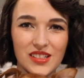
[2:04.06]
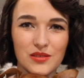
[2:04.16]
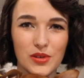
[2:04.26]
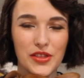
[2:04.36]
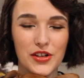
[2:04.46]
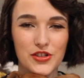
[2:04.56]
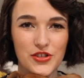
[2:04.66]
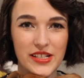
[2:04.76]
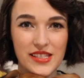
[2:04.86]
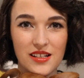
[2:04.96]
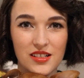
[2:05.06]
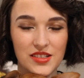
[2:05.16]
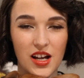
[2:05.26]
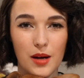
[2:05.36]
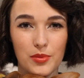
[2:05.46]
With her treats on
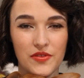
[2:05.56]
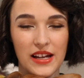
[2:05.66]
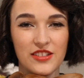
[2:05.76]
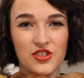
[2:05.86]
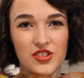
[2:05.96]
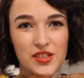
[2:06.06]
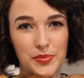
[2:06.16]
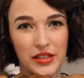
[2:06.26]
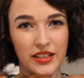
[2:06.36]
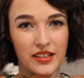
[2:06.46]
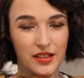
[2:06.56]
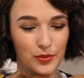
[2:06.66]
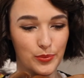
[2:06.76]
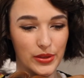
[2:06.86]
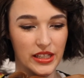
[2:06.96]
top of that, it's just a big
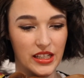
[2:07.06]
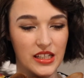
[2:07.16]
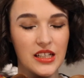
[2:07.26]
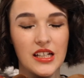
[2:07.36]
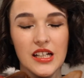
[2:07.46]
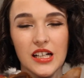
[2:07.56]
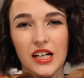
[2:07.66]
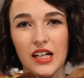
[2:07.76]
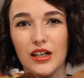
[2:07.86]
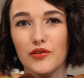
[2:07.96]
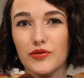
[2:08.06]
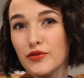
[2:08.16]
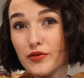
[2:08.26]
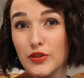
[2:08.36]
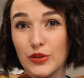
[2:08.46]
bin of
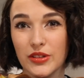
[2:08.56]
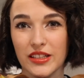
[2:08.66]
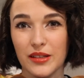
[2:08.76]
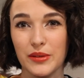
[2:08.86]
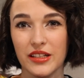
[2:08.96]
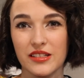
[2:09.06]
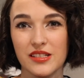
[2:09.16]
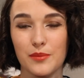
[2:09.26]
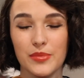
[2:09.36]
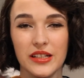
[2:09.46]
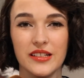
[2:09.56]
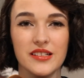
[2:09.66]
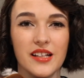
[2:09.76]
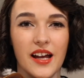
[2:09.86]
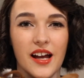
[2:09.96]
food that we can dump it
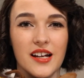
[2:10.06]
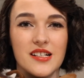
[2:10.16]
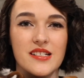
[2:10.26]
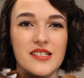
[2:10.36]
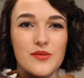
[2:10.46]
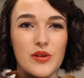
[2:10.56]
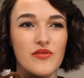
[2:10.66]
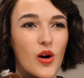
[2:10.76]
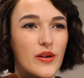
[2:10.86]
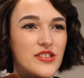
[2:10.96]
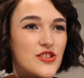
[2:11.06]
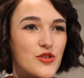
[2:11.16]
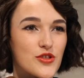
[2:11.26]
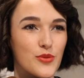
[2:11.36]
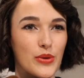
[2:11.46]
in. And we've always
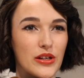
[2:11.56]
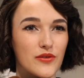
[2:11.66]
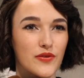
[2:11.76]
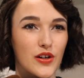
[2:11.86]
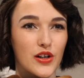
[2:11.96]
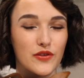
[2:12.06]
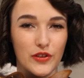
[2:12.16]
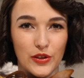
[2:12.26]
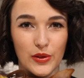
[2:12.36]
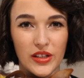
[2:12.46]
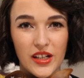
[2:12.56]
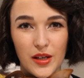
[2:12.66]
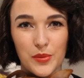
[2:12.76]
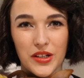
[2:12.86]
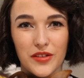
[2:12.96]
used a bin for her food,
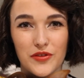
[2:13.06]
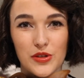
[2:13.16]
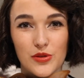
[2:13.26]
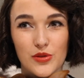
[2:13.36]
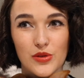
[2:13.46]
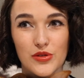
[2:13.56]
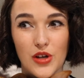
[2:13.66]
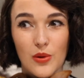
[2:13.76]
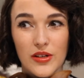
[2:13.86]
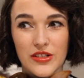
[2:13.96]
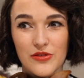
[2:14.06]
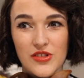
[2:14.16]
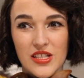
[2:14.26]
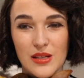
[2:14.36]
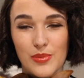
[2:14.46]
but if you don't and you
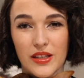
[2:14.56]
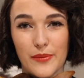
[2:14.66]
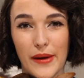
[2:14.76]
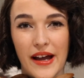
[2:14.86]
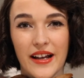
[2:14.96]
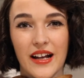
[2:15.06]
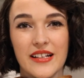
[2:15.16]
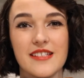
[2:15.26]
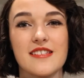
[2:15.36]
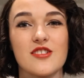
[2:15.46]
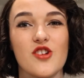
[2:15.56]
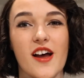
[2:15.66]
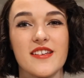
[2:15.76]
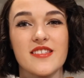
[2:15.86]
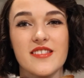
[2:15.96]
just keep it in the bag, I
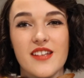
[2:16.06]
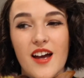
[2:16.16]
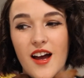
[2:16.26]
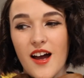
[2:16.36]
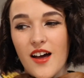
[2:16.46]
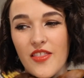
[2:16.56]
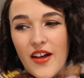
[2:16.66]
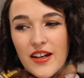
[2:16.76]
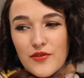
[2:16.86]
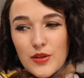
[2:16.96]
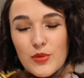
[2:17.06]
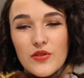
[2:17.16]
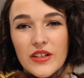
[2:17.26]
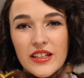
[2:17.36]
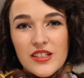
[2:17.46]
suggest that if you're
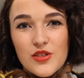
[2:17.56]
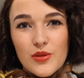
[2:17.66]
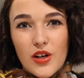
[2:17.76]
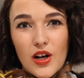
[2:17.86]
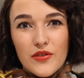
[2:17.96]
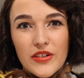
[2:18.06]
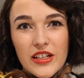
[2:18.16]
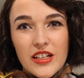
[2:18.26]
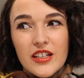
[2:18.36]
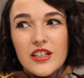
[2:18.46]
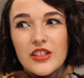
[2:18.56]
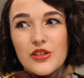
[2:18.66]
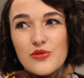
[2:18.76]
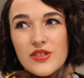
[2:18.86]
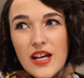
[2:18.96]
moving into an RV,
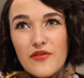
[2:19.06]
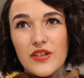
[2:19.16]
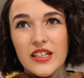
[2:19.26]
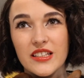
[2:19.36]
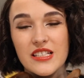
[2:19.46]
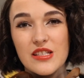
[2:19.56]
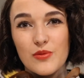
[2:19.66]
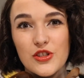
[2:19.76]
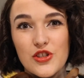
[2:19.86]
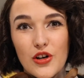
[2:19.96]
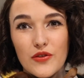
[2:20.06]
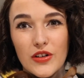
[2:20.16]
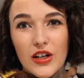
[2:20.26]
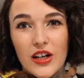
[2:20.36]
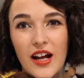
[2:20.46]
you definitely switch
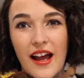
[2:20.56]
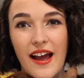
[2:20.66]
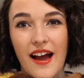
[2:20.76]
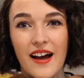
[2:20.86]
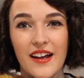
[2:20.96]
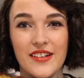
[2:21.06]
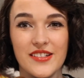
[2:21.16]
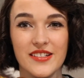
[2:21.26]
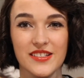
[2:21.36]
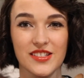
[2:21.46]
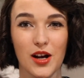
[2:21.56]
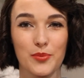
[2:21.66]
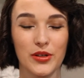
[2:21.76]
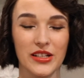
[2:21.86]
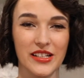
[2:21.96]
over and
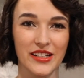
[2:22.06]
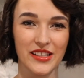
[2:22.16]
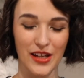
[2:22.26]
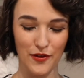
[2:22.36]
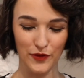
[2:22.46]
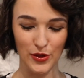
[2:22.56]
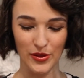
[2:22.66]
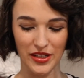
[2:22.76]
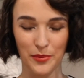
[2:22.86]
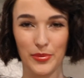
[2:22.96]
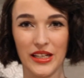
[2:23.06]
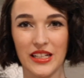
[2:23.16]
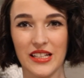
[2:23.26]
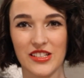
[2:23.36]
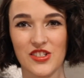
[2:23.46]
start putting their food in a
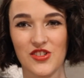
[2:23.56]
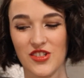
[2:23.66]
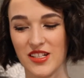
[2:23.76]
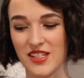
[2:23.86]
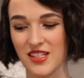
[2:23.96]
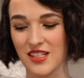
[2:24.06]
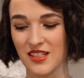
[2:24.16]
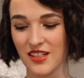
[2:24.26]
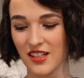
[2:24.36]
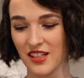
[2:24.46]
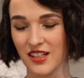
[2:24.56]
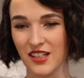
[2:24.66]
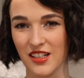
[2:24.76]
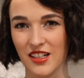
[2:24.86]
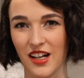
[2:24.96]
bin. It's just,
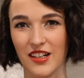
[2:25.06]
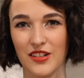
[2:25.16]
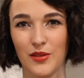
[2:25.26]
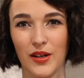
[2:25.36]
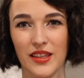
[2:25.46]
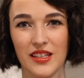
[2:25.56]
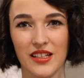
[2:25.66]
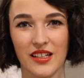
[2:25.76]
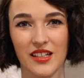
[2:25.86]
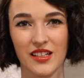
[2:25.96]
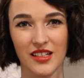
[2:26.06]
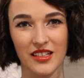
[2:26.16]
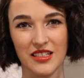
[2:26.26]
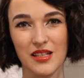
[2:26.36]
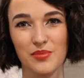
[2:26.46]
I don't know, I think
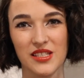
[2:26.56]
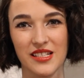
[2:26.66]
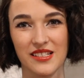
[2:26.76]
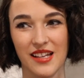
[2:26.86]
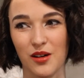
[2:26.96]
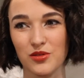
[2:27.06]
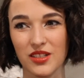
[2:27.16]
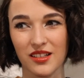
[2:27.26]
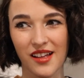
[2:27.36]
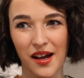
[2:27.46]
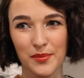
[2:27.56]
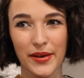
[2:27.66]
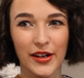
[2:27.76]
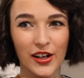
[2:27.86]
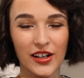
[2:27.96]
it keeps things out a lot
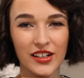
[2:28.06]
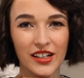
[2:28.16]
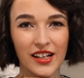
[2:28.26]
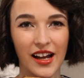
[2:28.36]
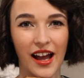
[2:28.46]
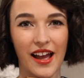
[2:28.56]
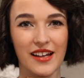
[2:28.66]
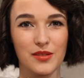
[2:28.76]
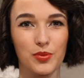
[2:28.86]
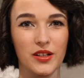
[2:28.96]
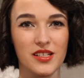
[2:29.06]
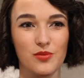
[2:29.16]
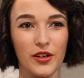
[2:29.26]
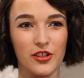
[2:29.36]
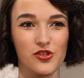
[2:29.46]
better, and plus
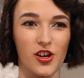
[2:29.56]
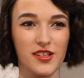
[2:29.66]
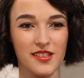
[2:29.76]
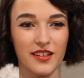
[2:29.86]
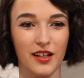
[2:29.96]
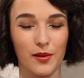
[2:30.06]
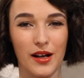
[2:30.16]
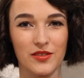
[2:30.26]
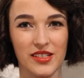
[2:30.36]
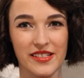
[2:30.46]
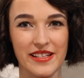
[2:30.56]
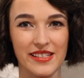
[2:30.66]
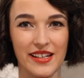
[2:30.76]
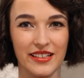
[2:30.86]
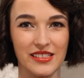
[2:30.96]
while you're jostling around, it's
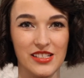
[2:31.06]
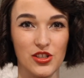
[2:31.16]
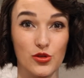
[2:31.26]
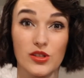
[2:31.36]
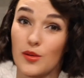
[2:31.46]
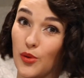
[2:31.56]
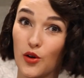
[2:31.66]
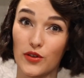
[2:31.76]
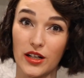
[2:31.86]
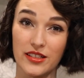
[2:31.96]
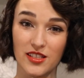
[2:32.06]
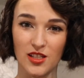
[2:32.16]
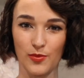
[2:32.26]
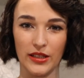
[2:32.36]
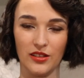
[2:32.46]
less likely to tip over and
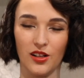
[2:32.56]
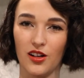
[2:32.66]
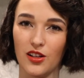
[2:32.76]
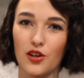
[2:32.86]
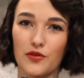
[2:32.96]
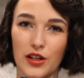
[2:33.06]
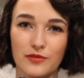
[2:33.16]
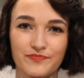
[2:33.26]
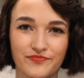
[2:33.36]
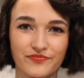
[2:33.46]
spill all over.